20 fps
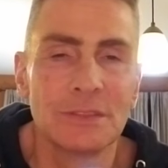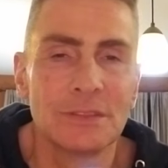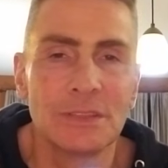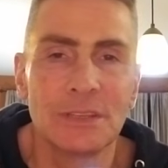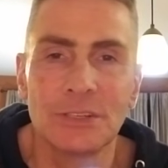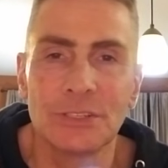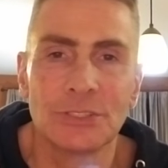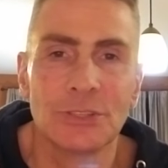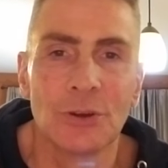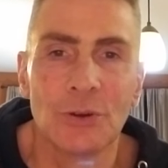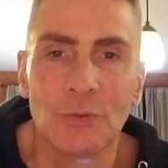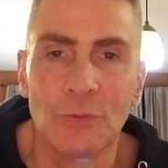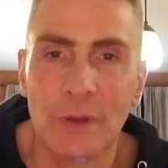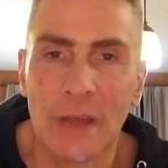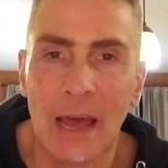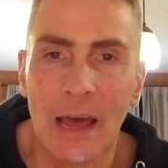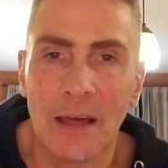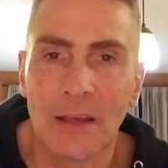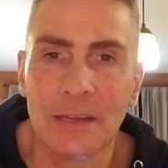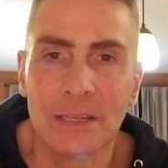
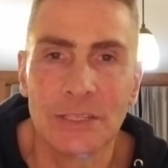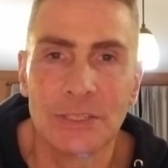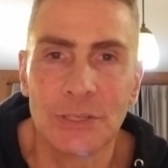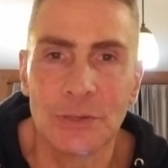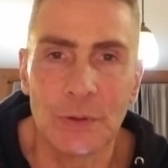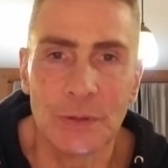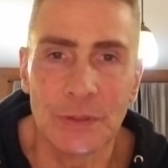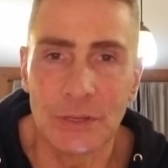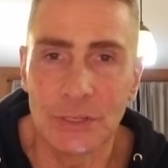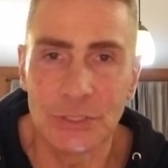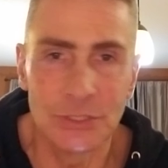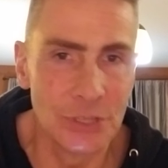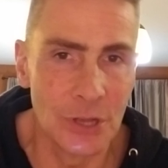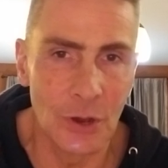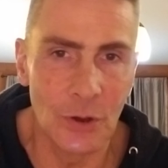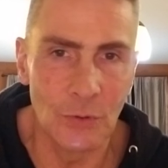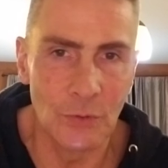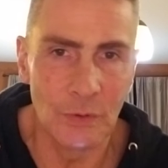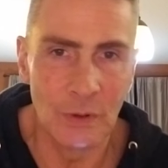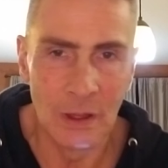reality to it. There's
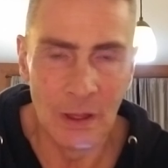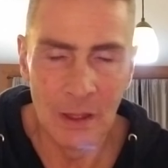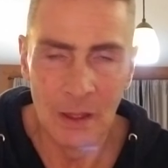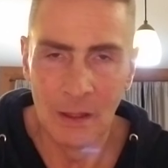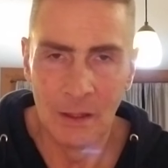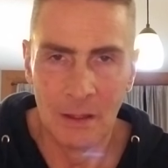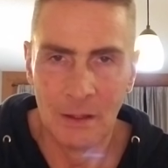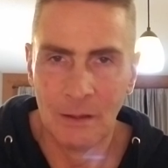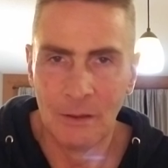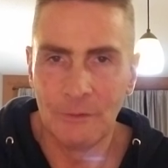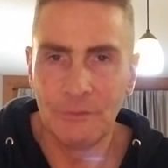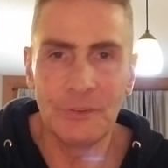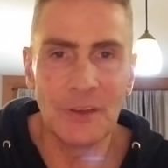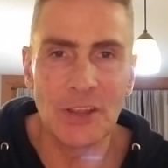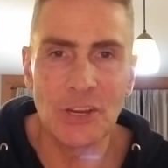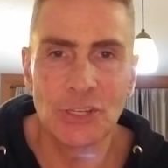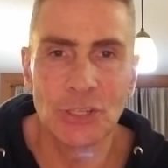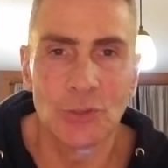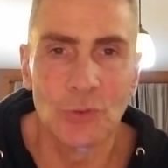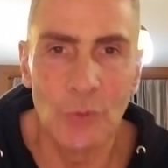no
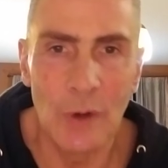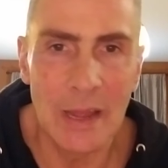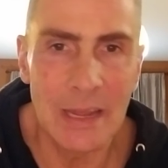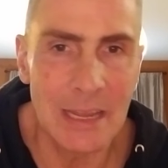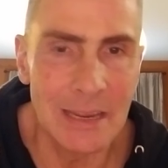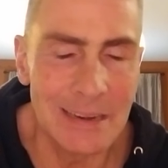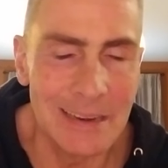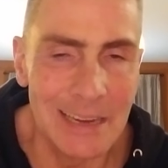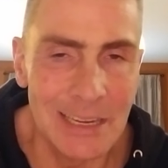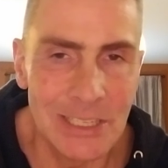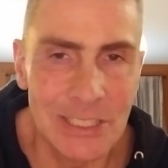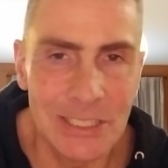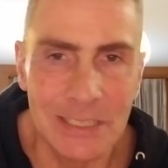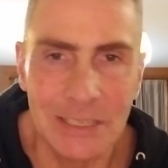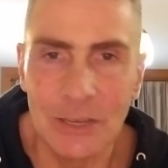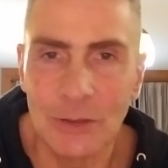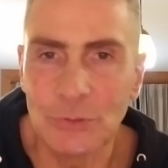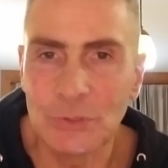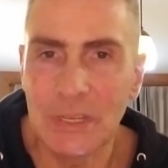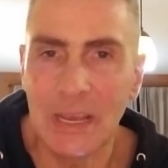facial
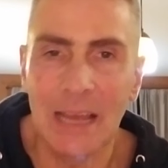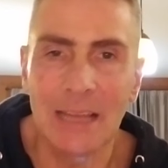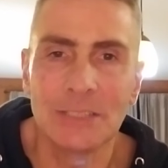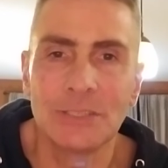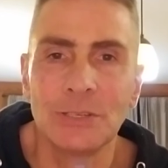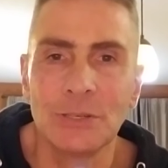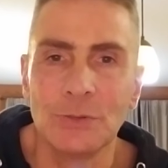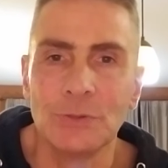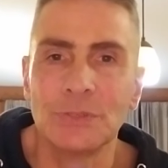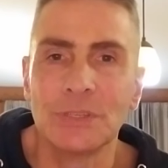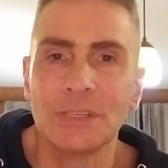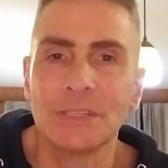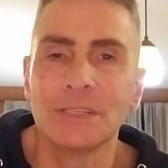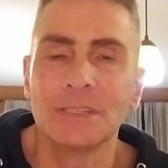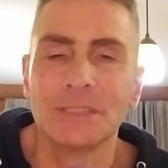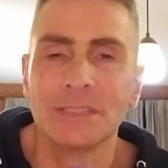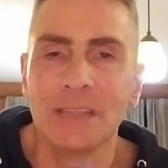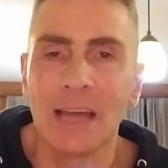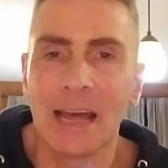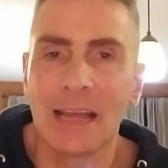recognition, no tattoos. This
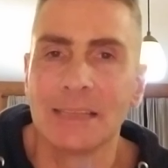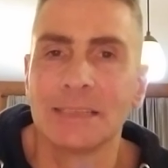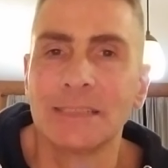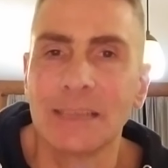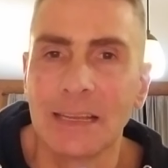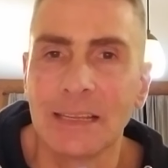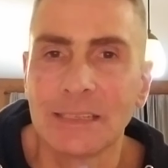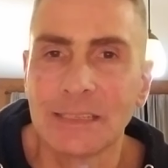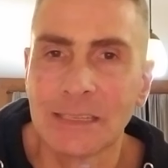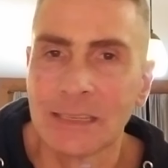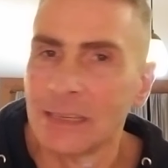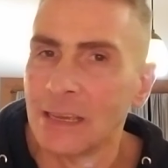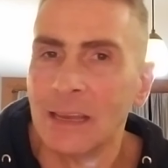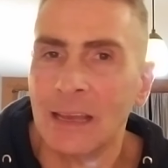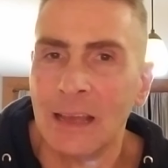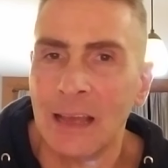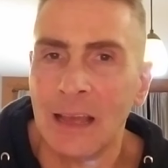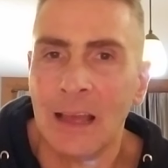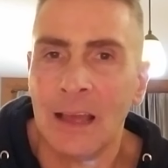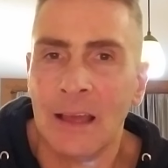is nonsense.
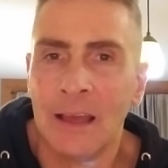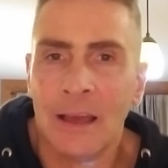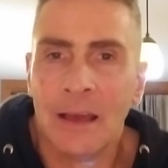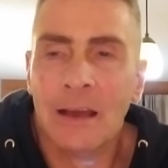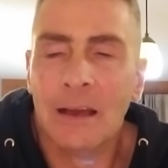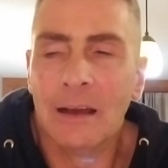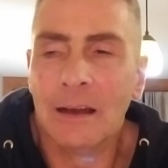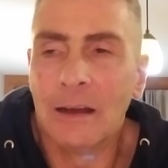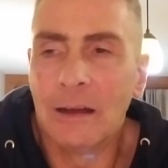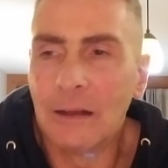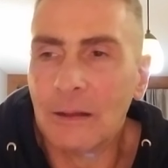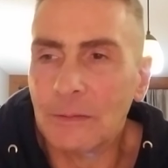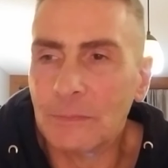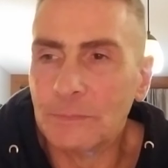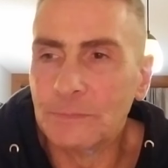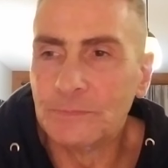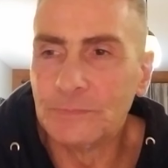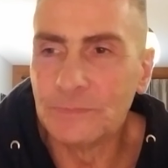I